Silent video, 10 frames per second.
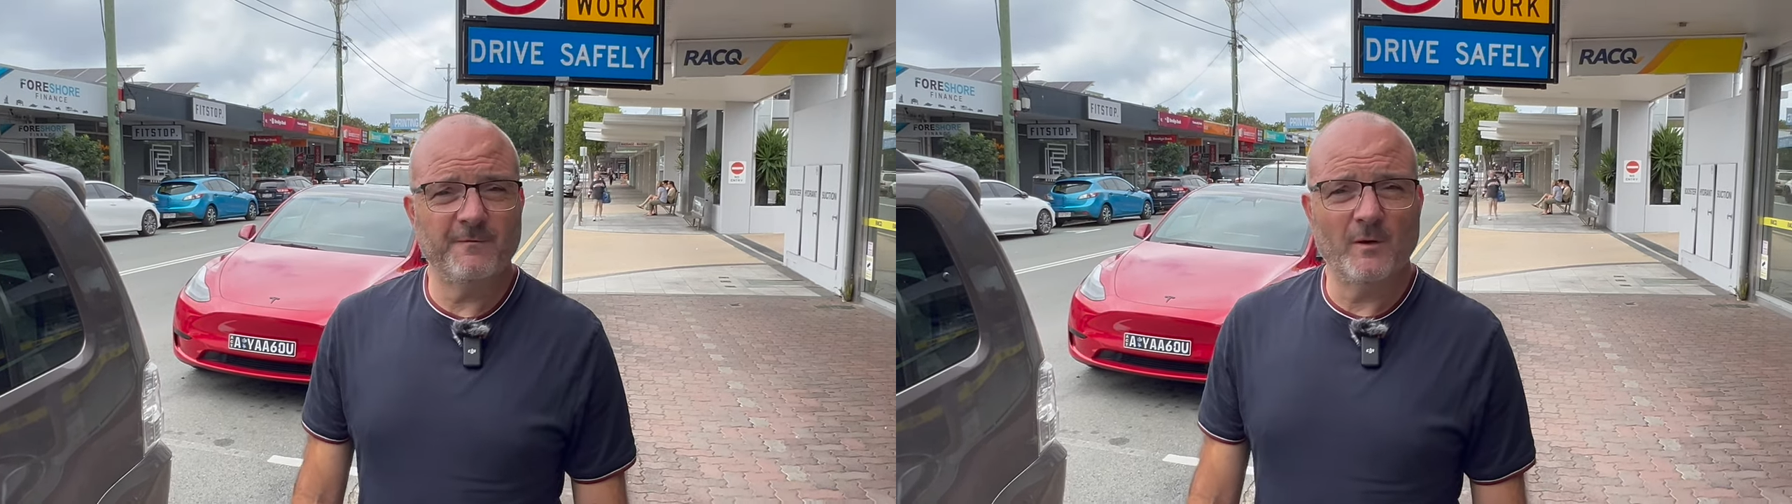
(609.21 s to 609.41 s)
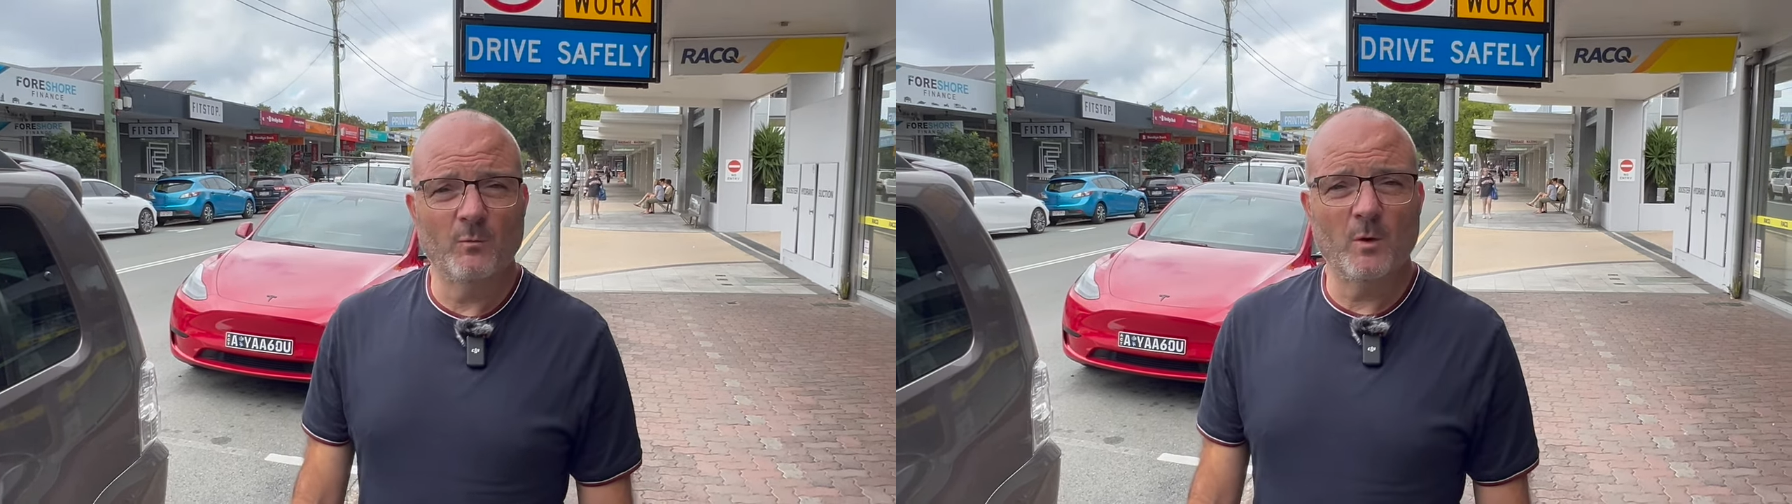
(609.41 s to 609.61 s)

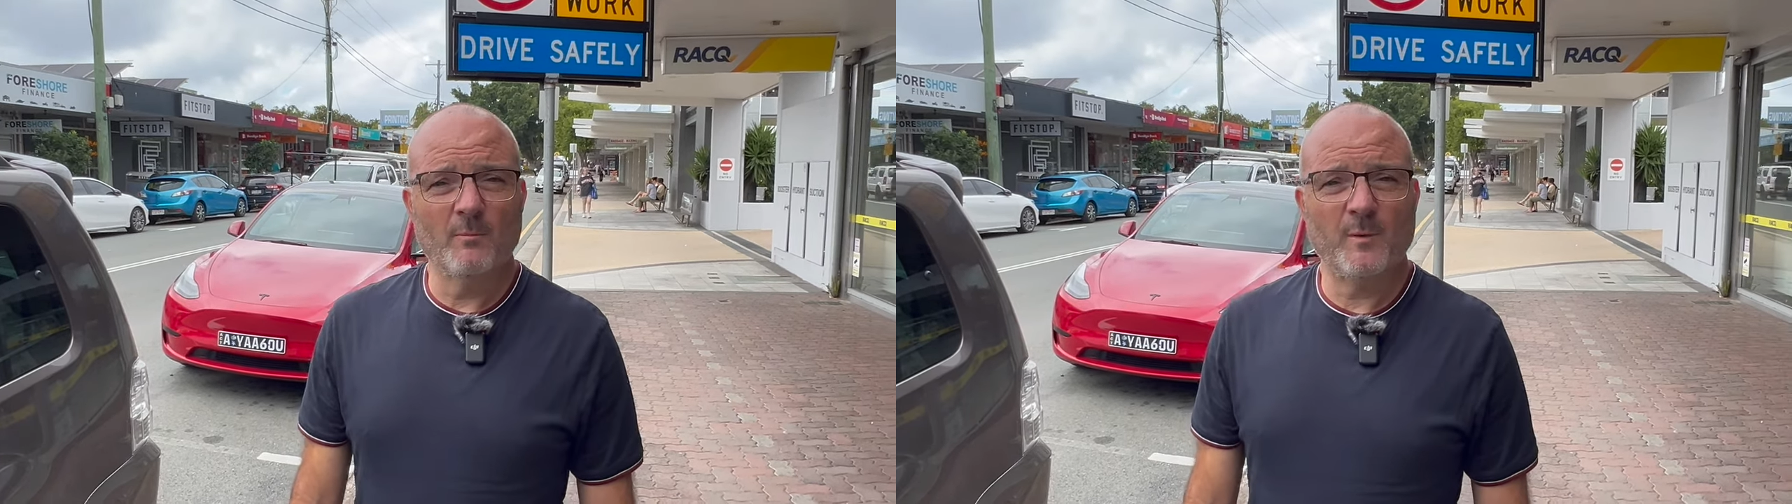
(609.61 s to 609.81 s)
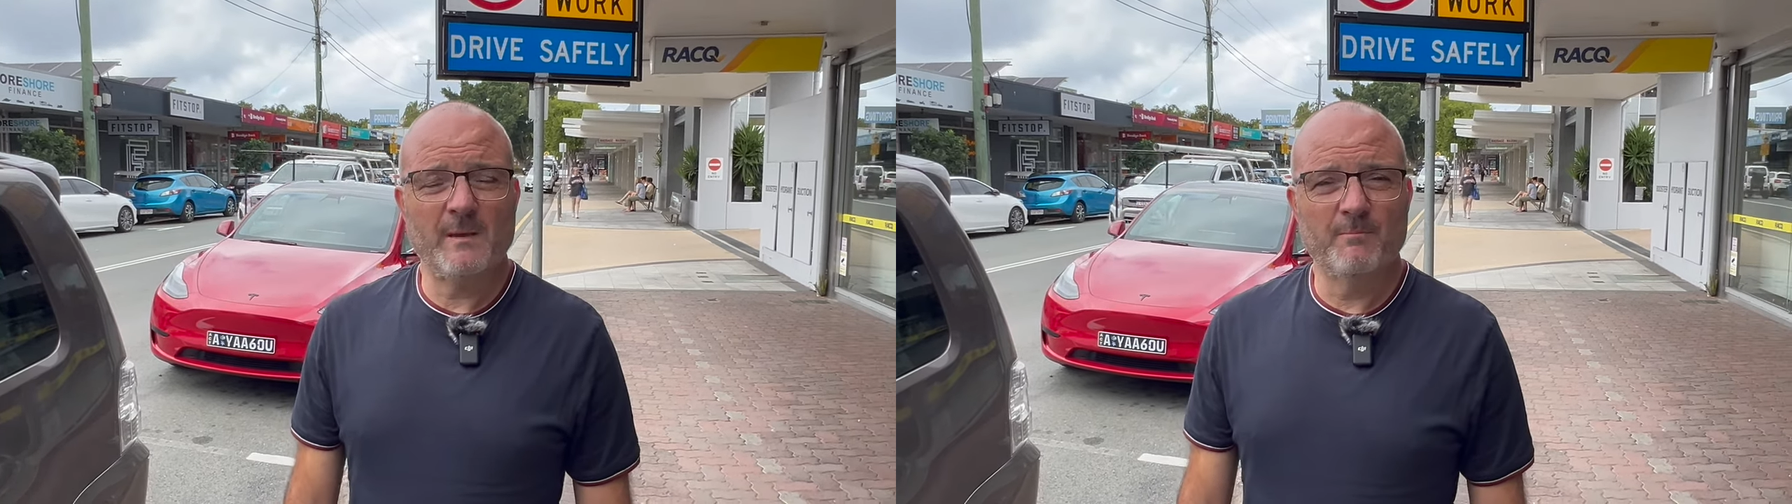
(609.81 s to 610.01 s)

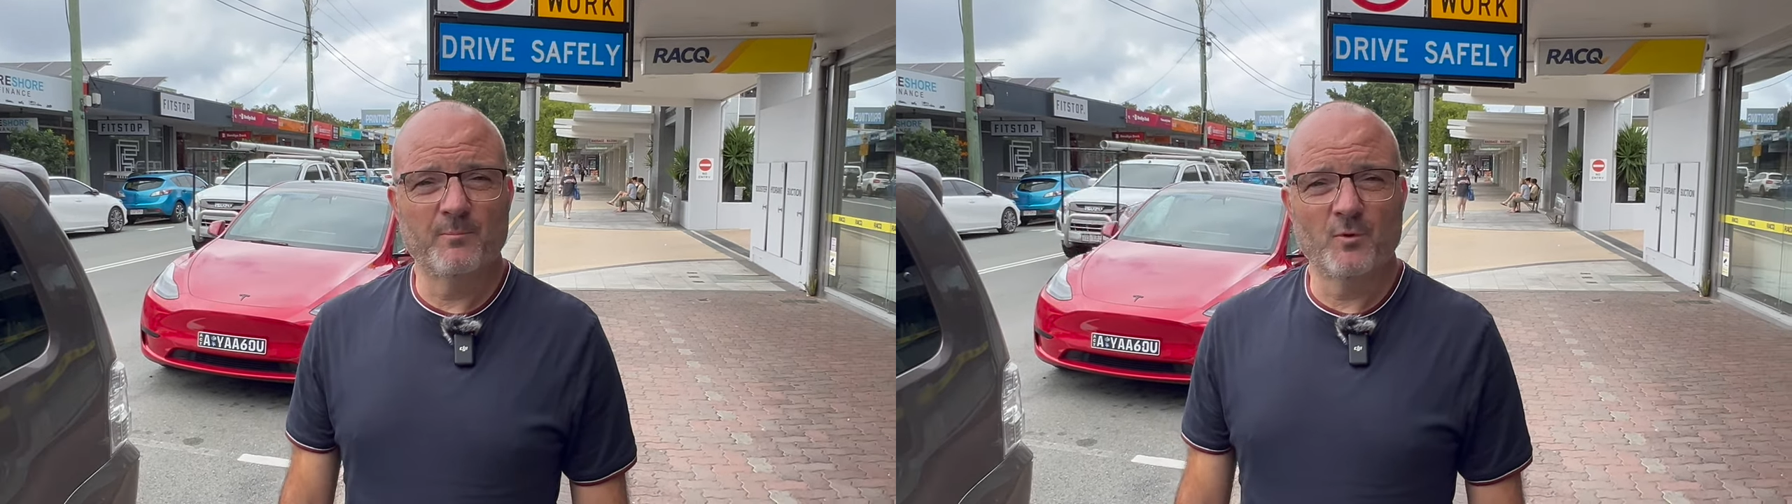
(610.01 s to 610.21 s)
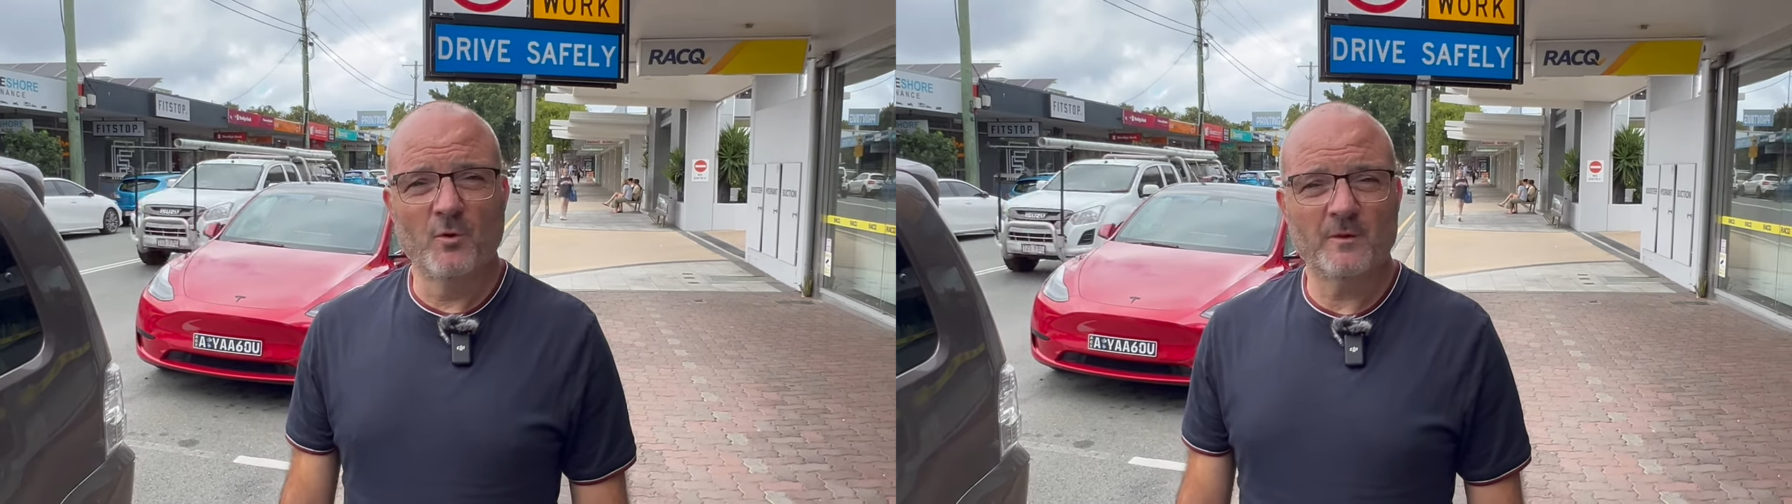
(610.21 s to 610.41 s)
what we
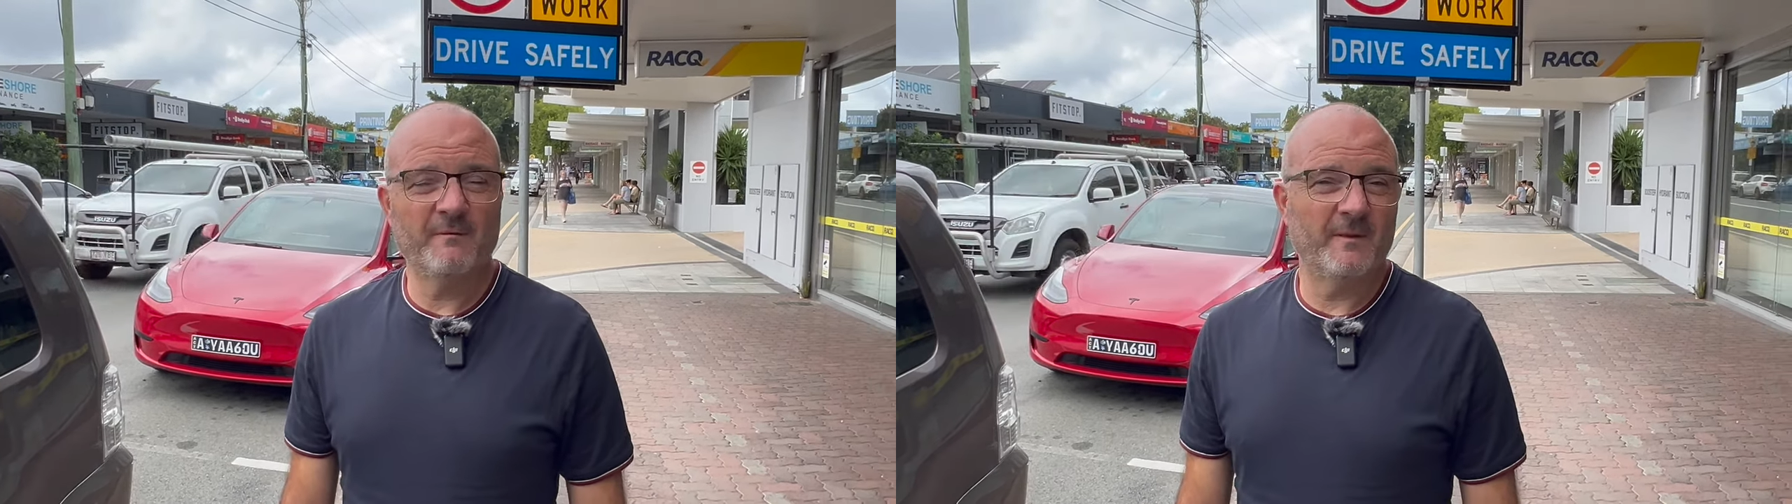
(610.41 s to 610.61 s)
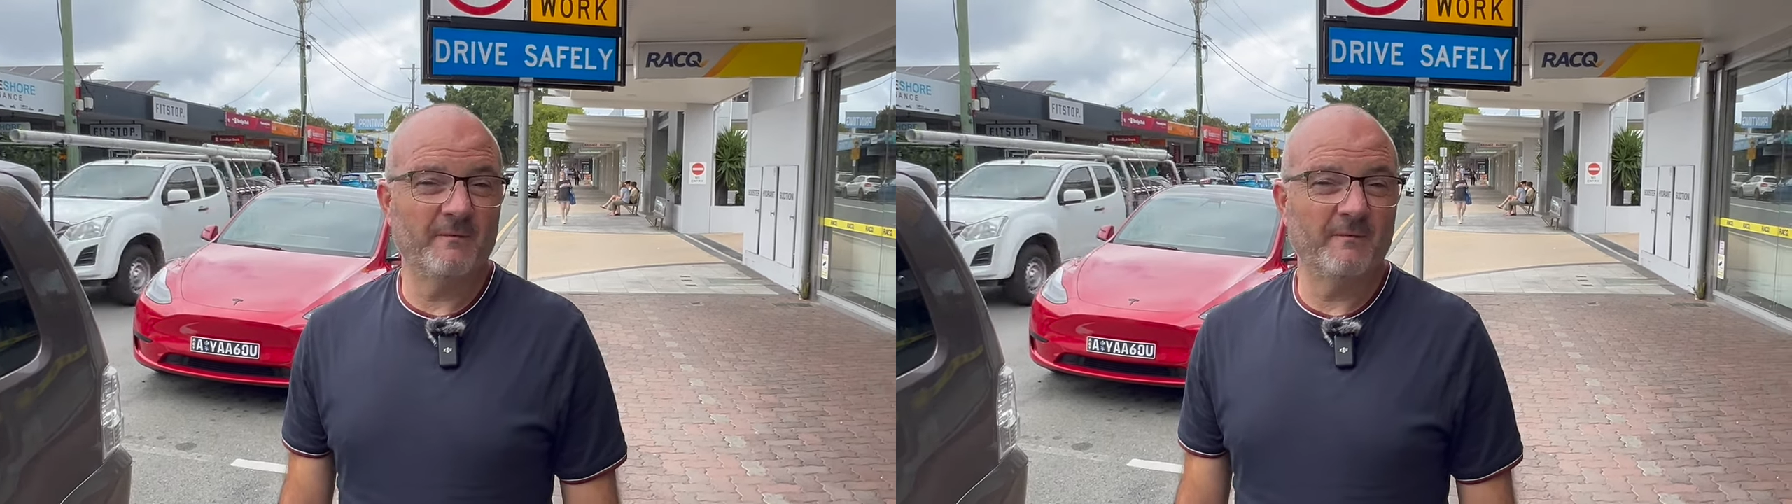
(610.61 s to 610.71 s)
brought